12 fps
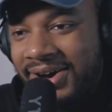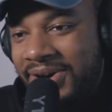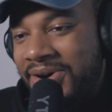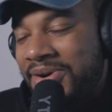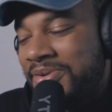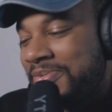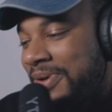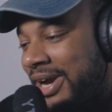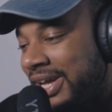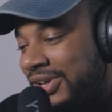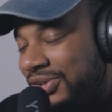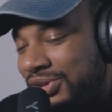Oh
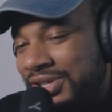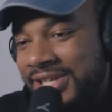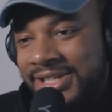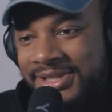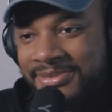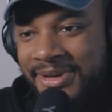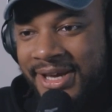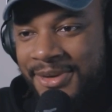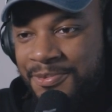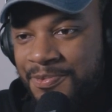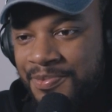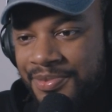my goodness,
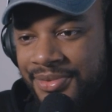man.